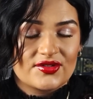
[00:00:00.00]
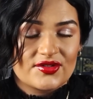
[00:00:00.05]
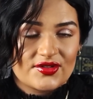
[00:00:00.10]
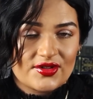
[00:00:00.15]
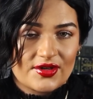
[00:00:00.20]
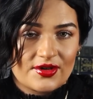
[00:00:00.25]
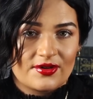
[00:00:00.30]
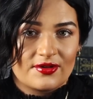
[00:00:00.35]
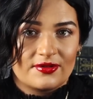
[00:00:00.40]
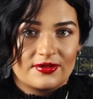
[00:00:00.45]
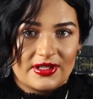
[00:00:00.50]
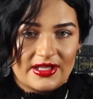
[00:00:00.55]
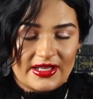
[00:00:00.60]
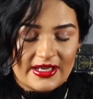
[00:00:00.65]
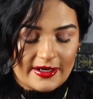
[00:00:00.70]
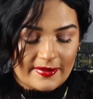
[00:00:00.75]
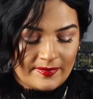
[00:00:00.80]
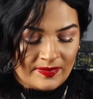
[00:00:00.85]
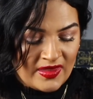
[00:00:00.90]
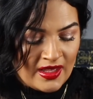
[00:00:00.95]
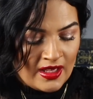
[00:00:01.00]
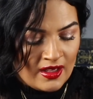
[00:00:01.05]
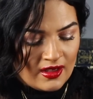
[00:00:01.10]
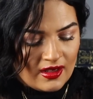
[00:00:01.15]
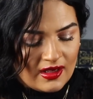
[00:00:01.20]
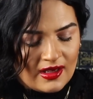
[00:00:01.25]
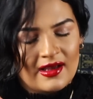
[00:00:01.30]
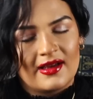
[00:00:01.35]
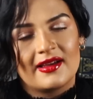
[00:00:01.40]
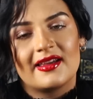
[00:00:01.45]
So yeah,
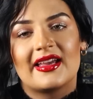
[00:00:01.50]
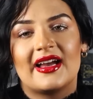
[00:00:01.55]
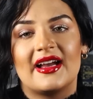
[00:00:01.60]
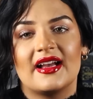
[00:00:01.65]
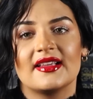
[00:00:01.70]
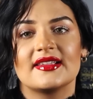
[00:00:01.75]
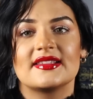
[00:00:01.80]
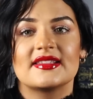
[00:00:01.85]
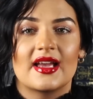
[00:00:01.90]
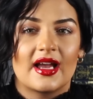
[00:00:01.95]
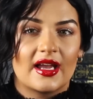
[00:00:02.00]
guys,